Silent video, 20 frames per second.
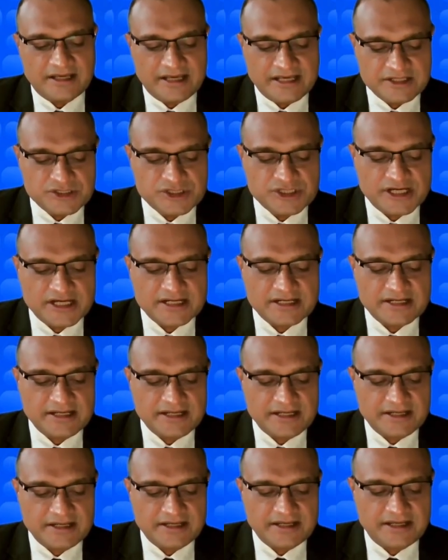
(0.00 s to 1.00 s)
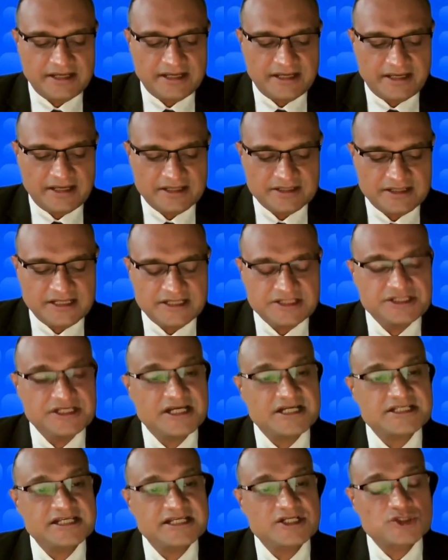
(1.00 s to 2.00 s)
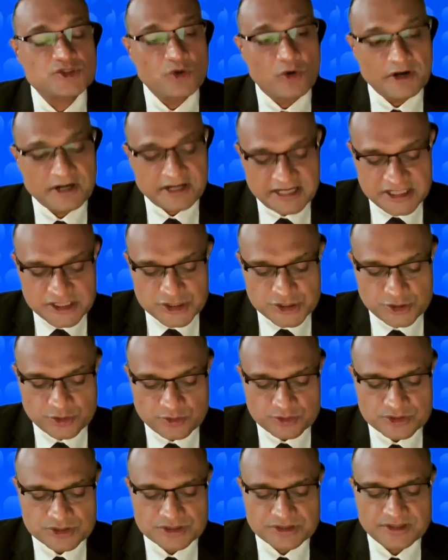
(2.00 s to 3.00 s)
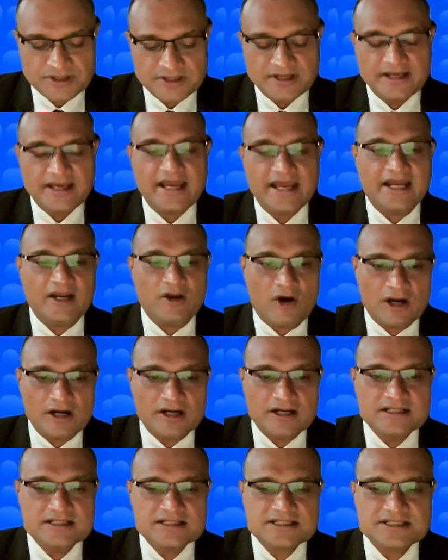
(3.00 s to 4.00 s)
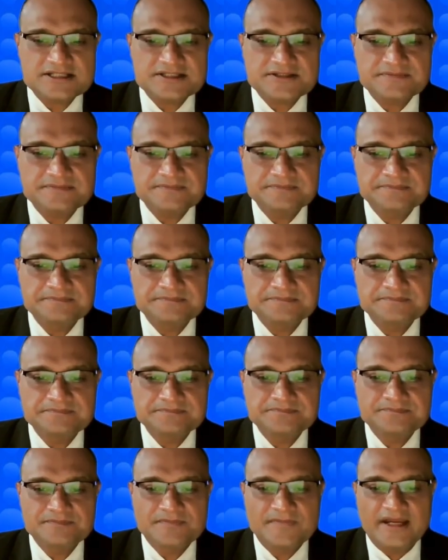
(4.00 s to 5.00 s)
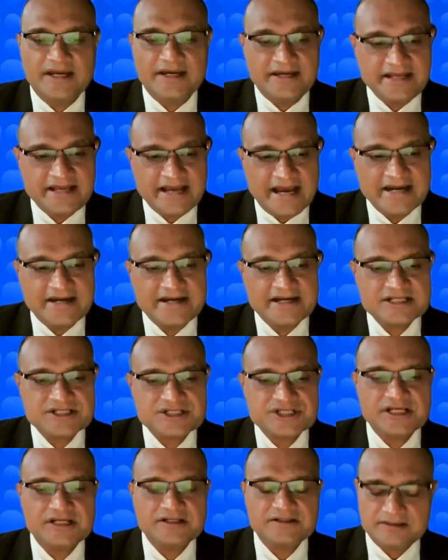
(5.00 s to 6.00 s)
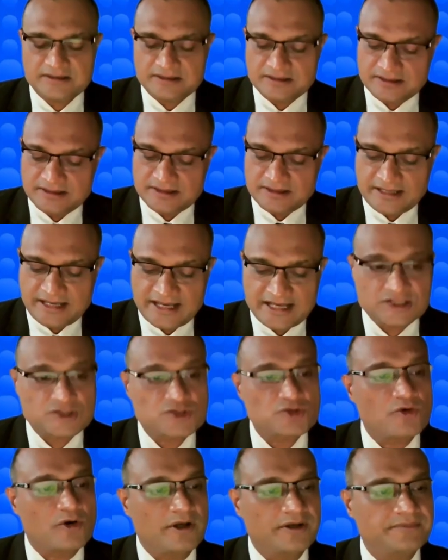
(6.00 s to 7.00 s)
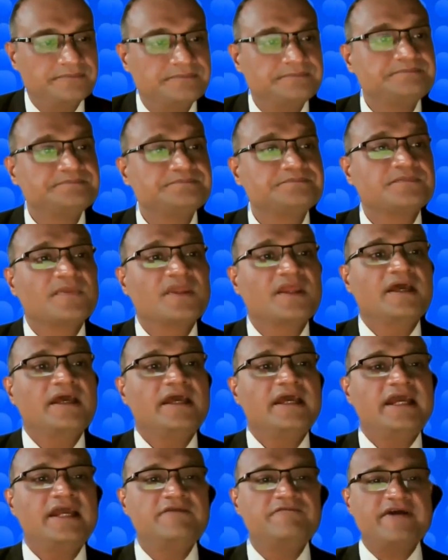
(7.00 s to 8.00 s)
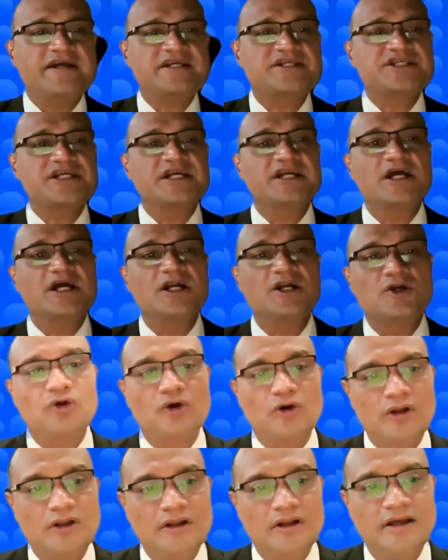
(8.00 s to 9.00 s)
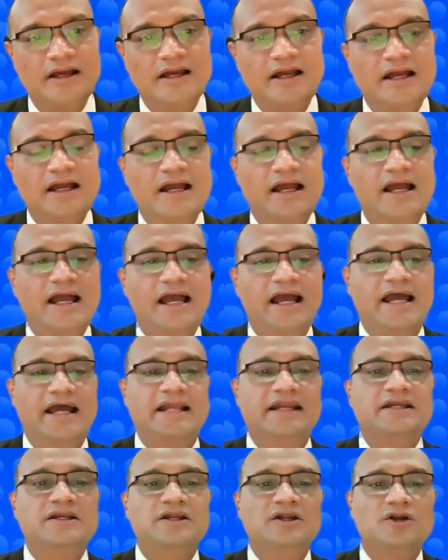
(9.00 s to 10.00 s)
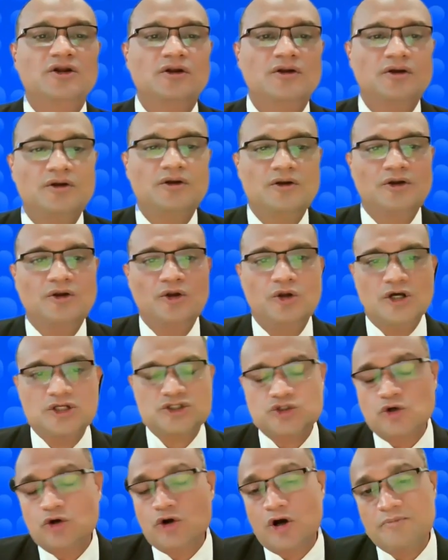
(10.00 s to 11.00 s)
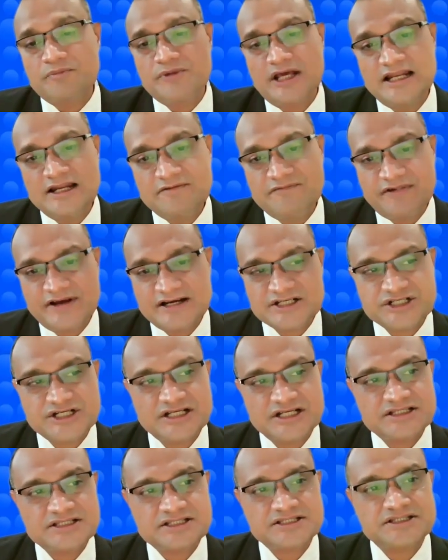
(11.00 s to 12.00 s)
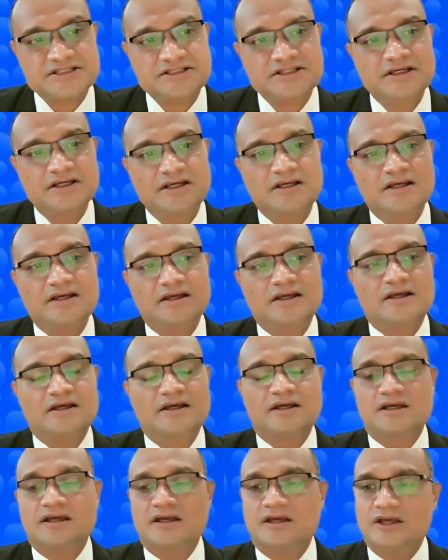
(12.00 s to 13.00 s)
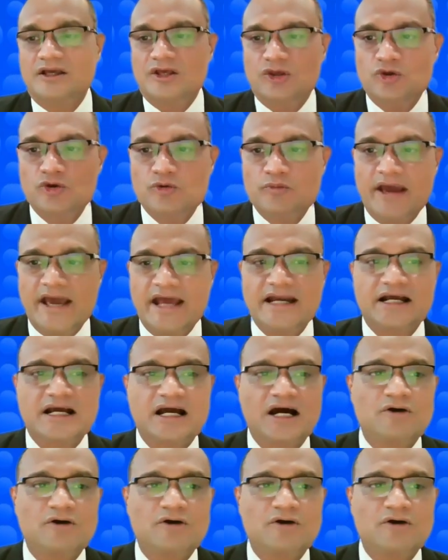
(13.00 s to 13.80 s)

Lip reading: injured injures its own tissues and organs, dehydration, and so on. Infection control and nosocomial infections. You may